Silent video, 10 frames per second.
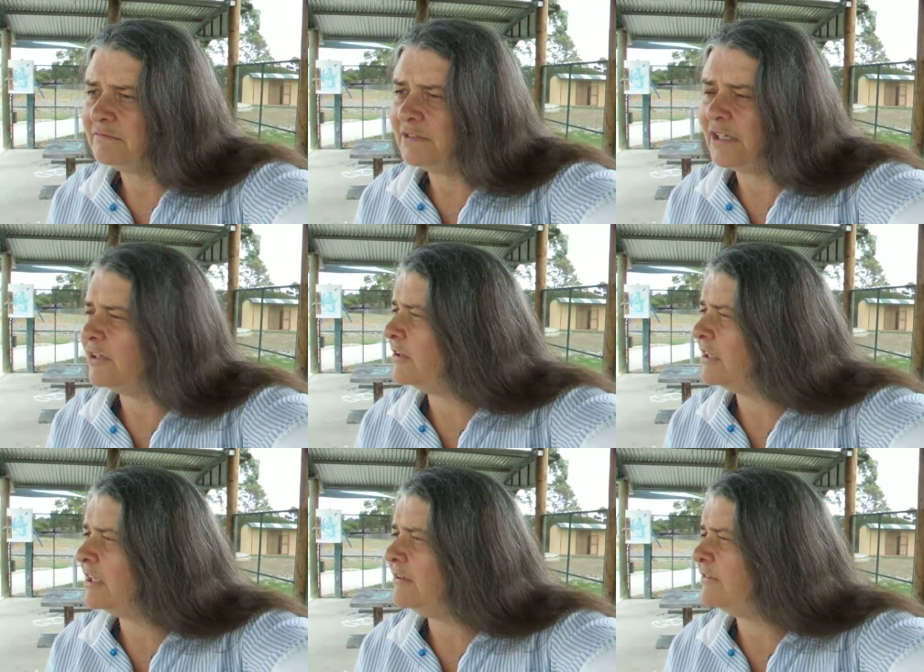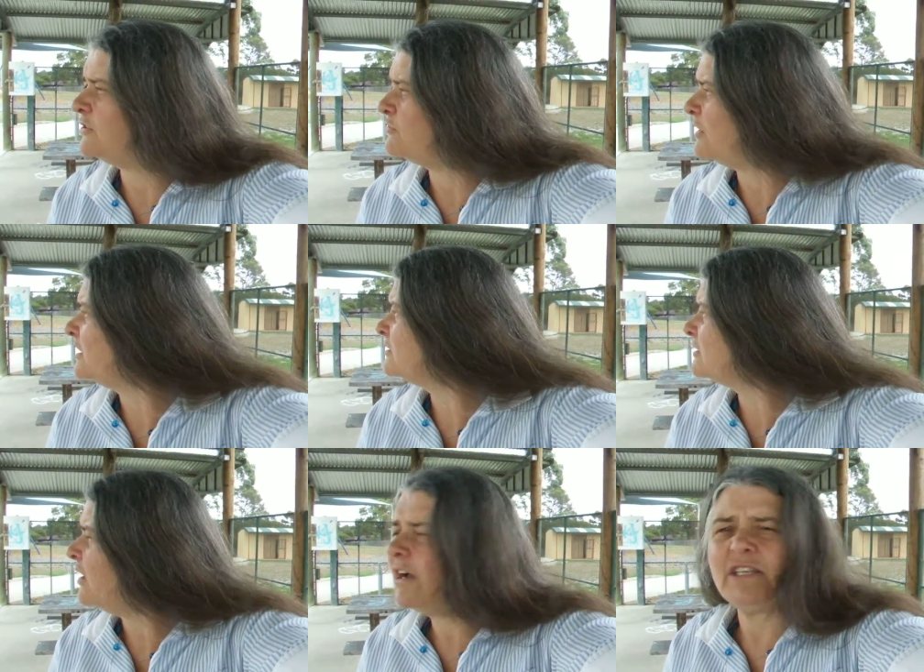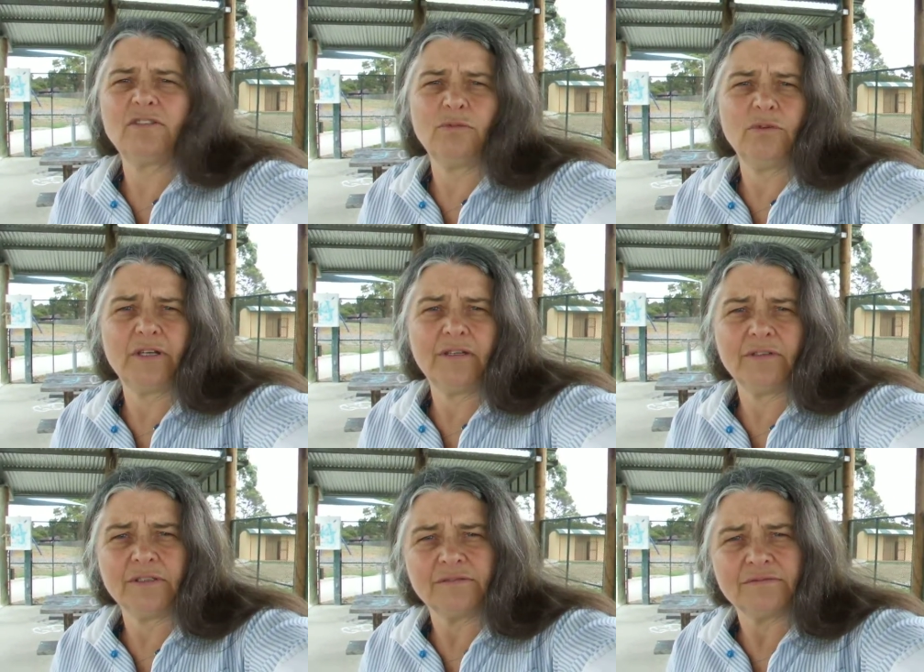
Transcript: and I don't care if it's drugs, ice, or whatever.